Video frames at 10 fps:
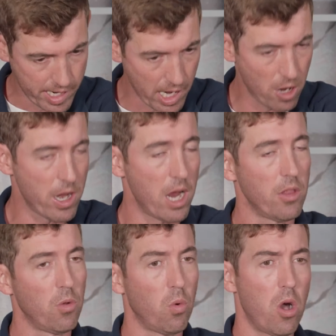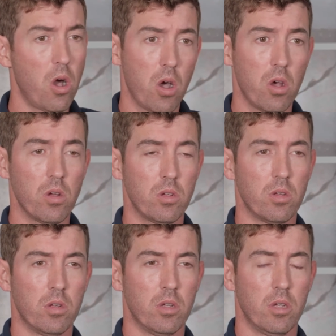tear down the wall,
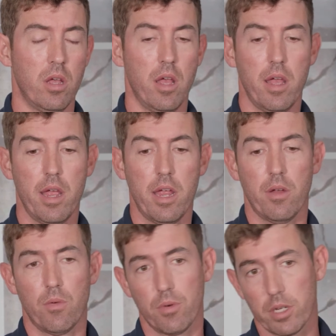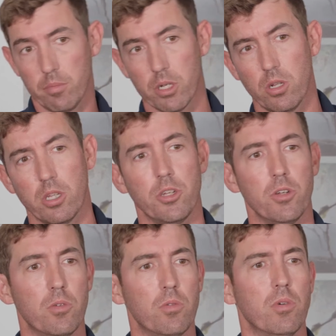and rebuild a
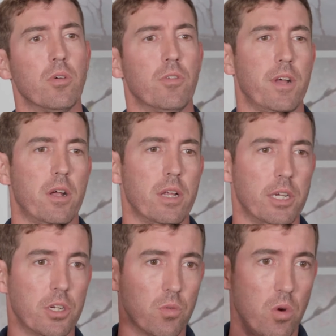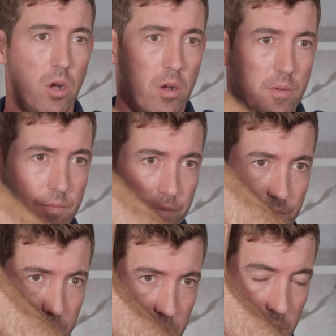new foundation wall.
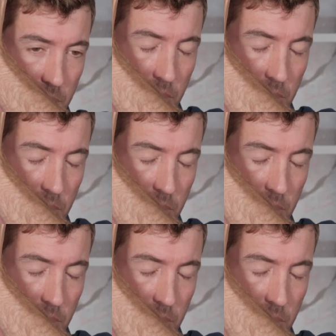Encapsulate